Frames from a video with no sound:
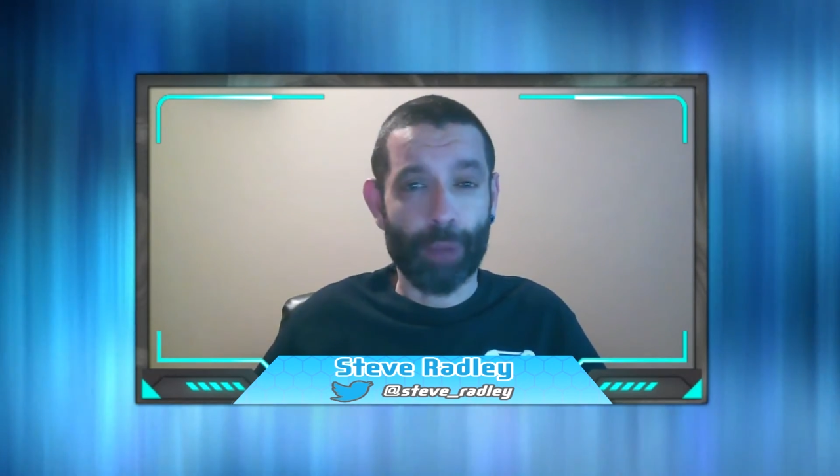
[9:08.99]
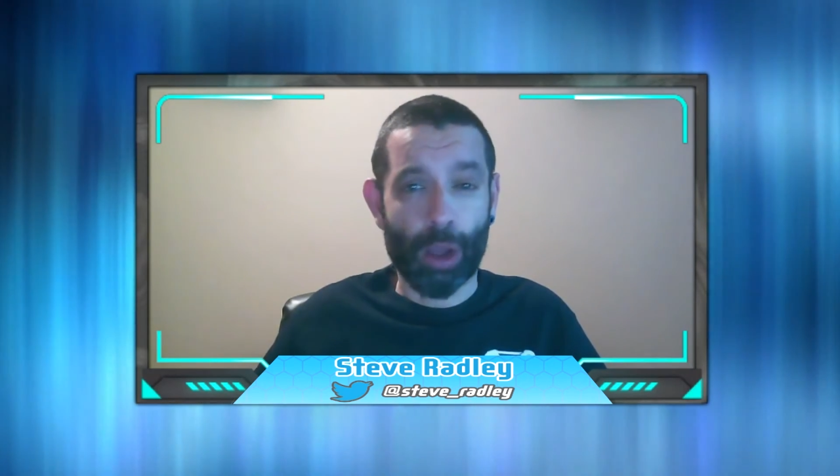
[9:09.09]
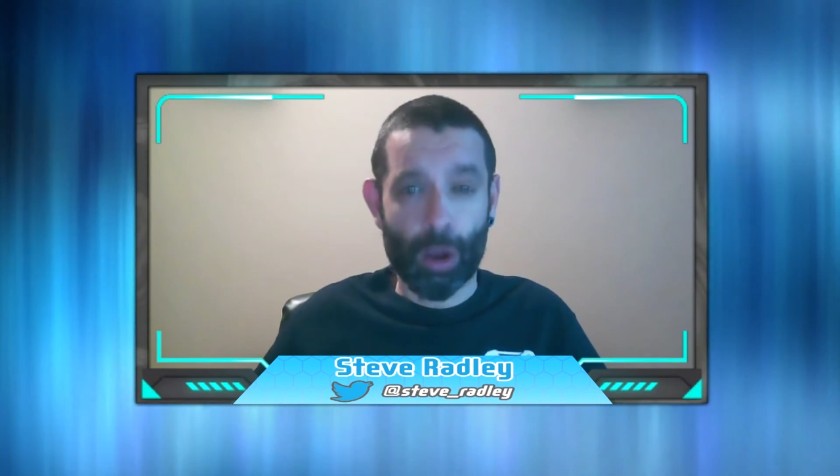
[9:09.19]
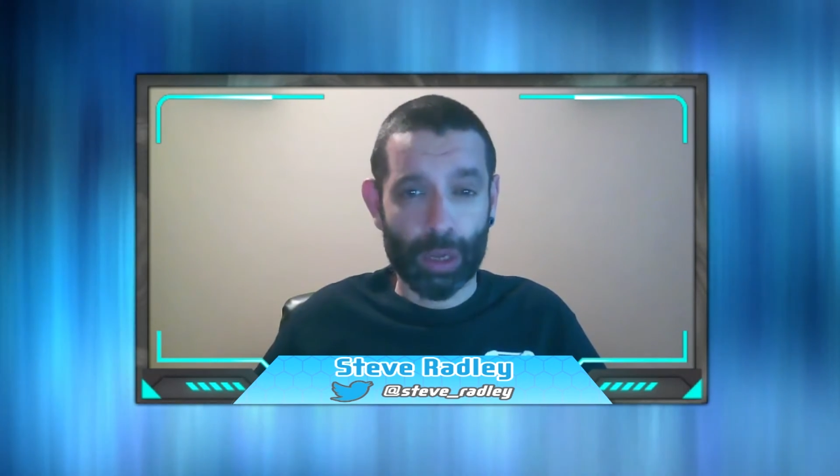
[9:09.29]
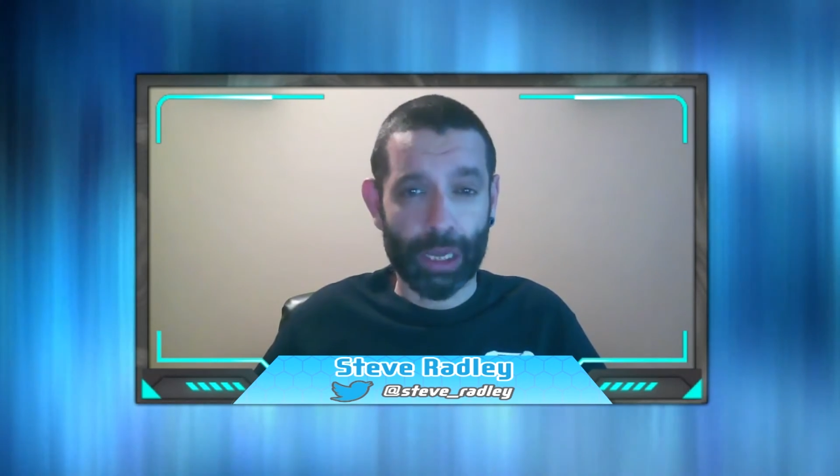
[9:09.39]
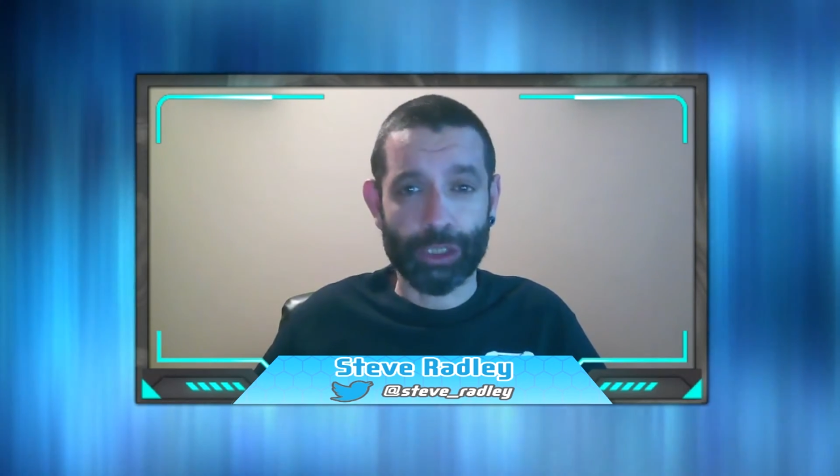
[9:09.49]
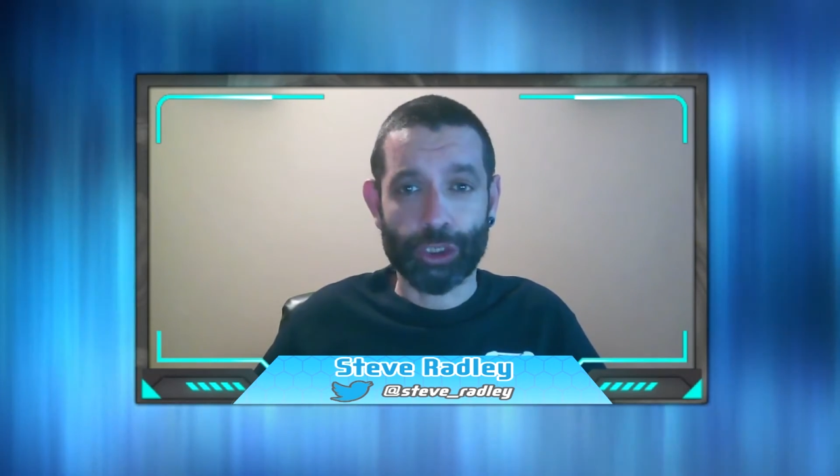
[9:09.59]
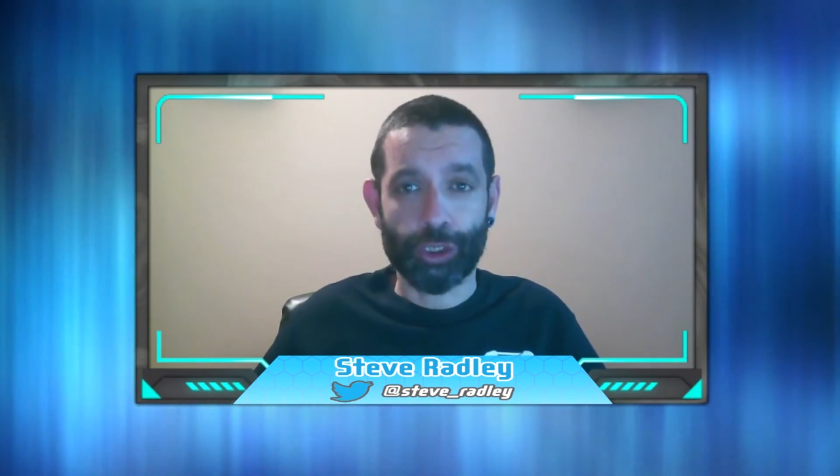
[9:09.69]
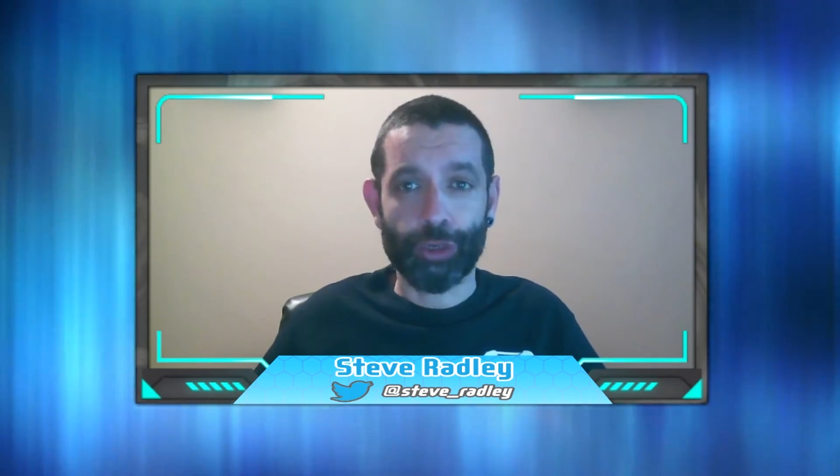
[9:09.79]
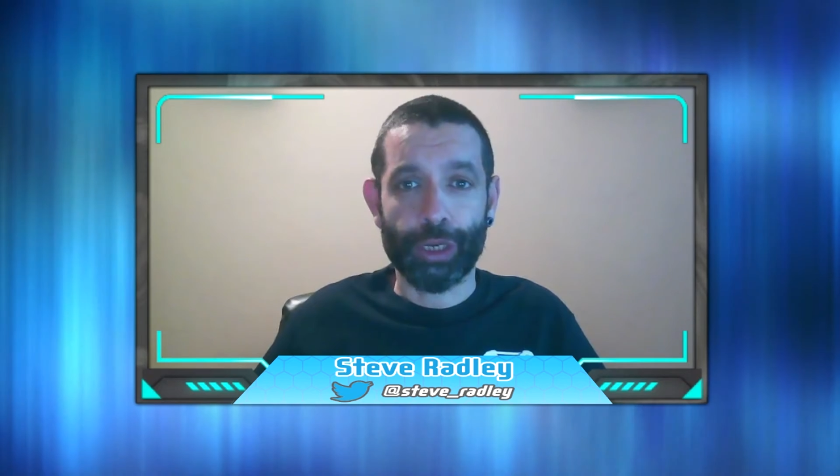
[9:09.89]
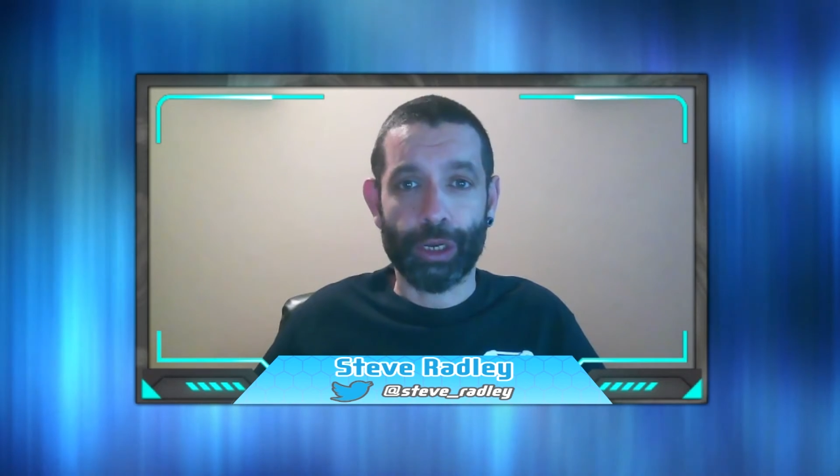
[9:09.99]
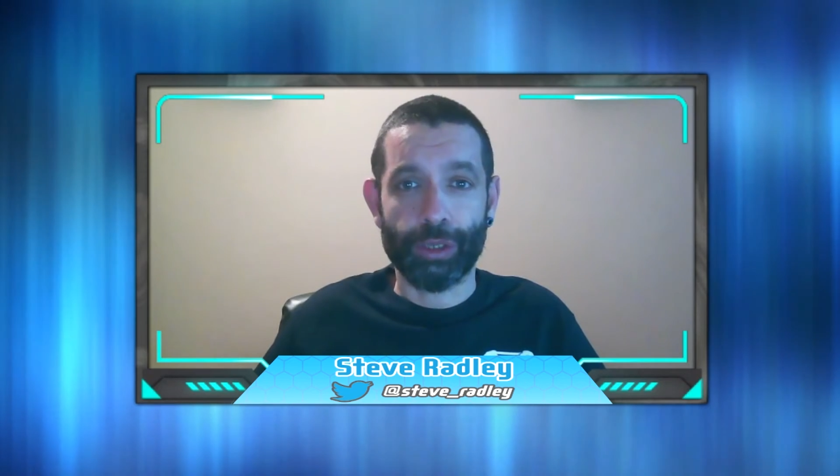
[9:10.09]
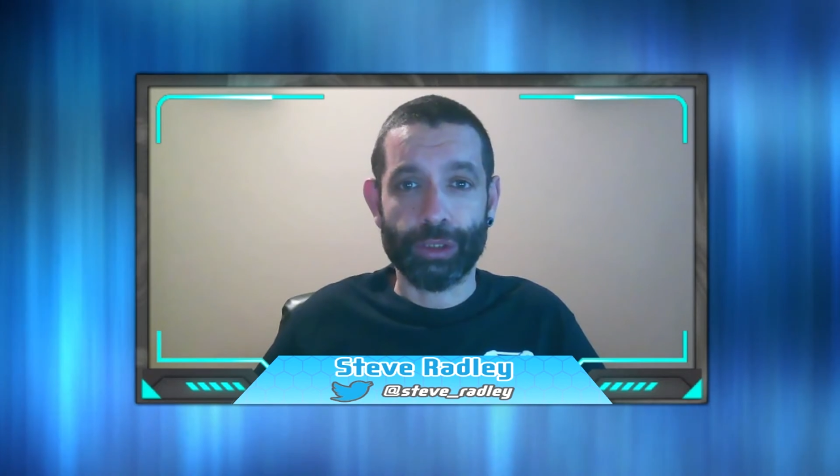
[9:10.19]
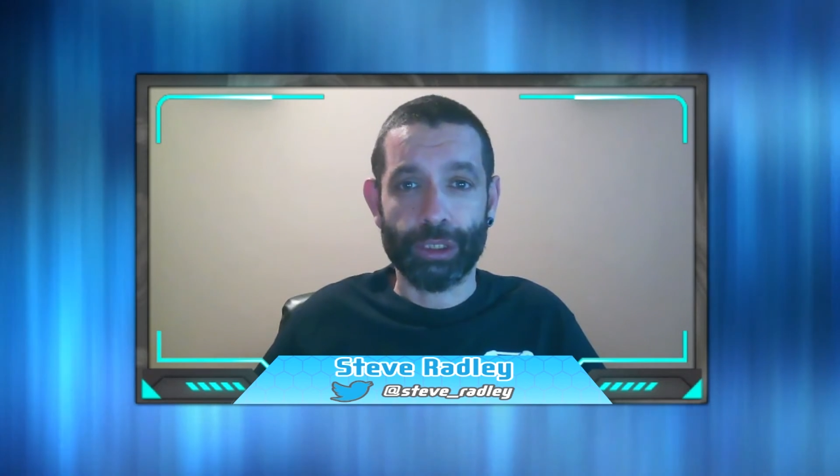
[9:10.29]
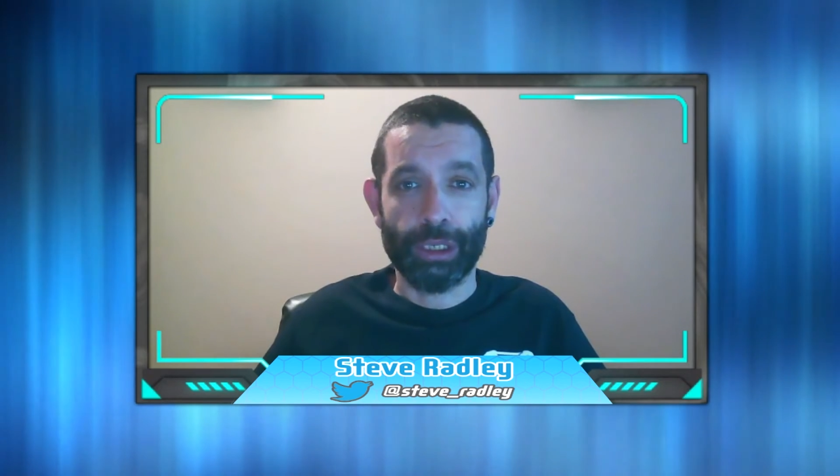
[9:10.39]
Arcane Studios,